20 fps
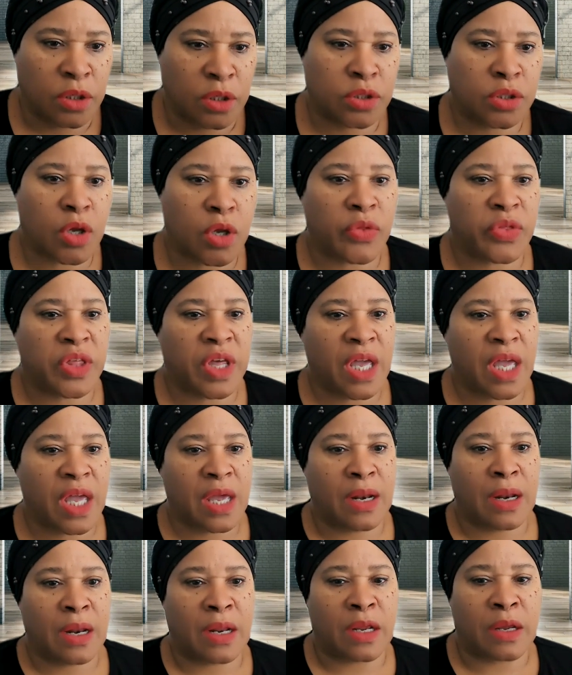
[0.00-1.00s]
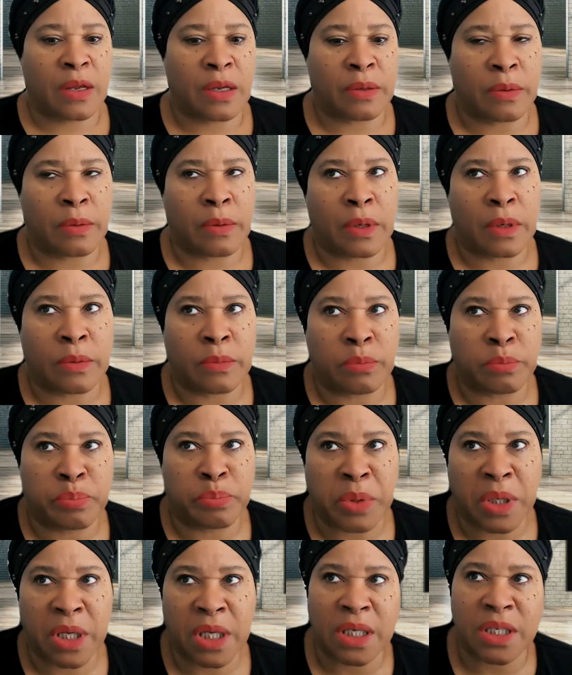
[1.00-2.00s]
So then
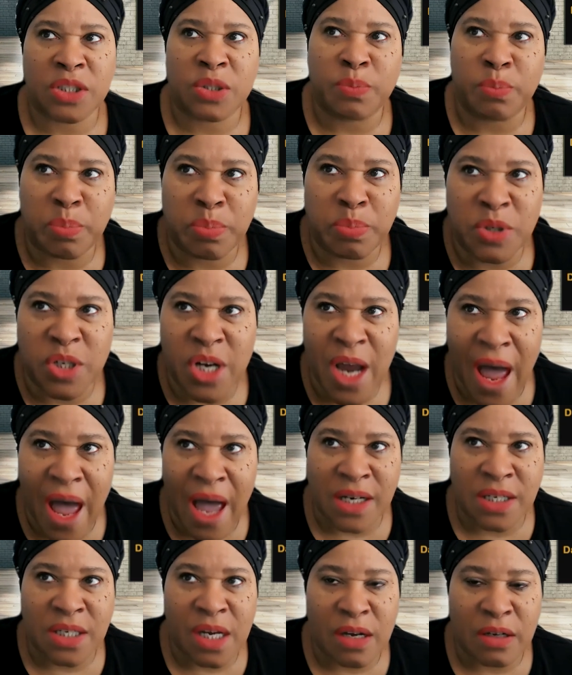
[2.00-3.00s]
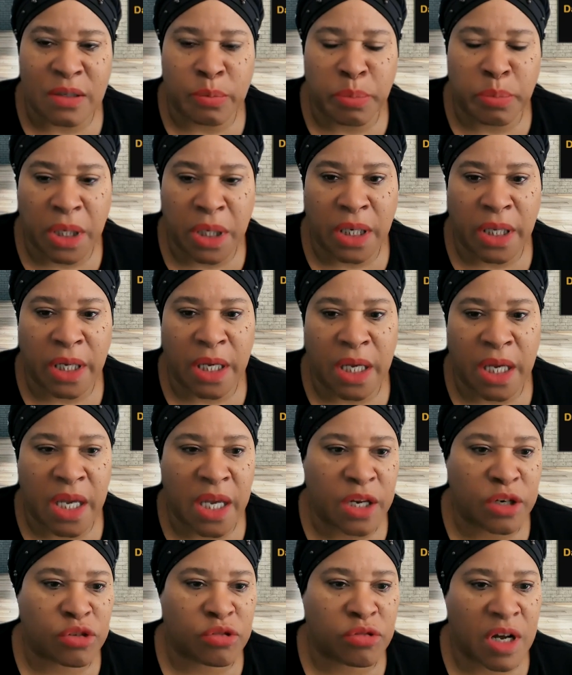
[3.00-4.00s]
Jack tells Billy
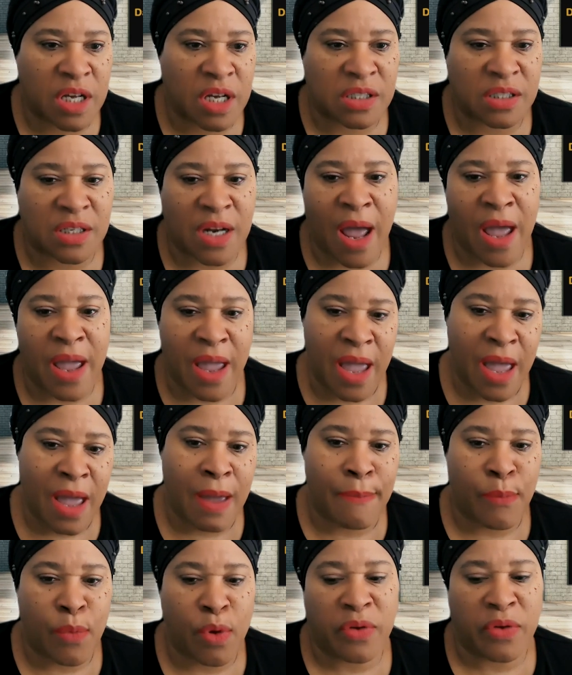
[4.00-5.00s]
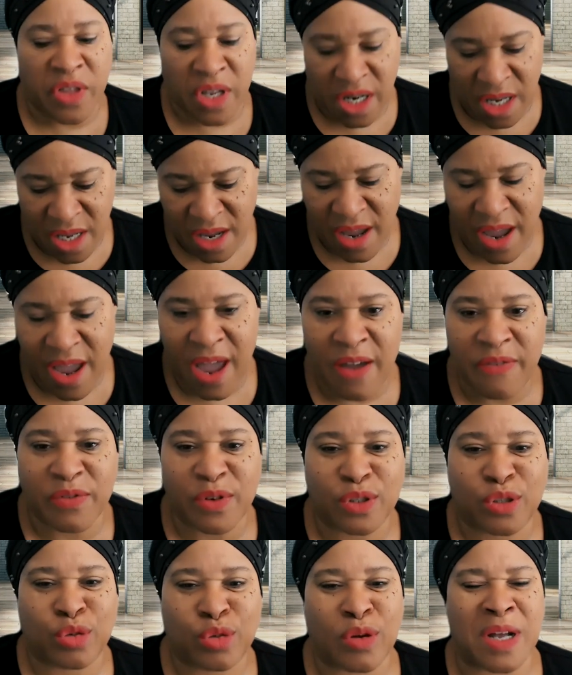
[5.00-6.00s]
he trusts Diane more than he
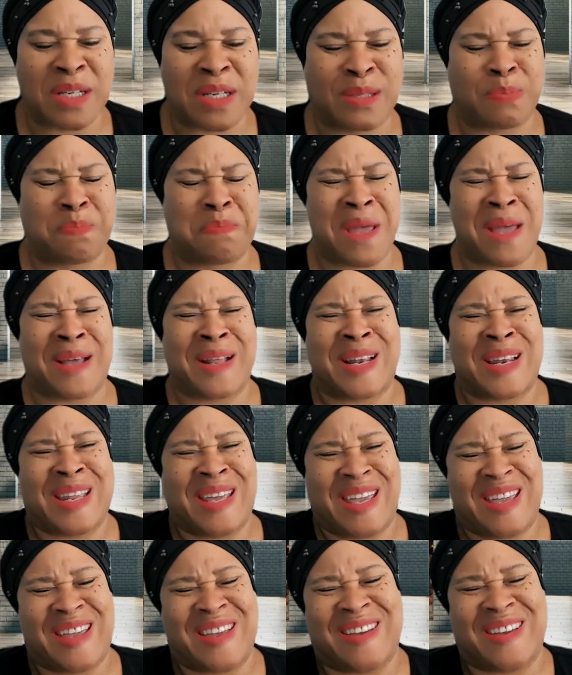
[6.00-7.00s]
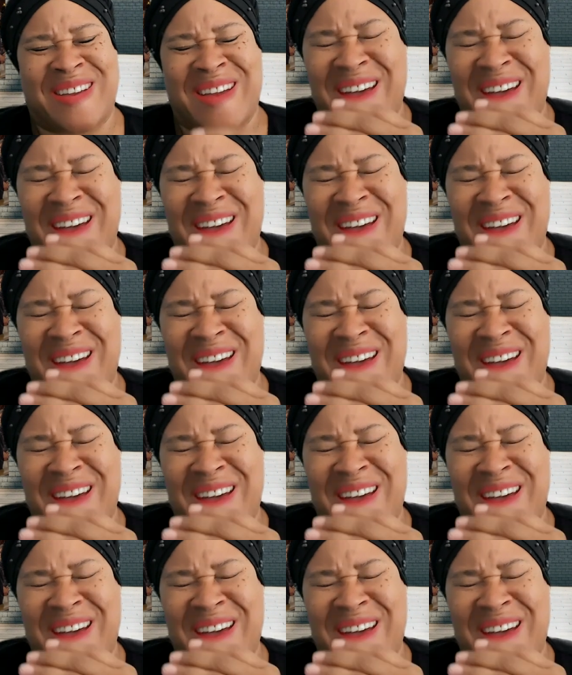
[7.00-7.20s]
ever trusts Billy.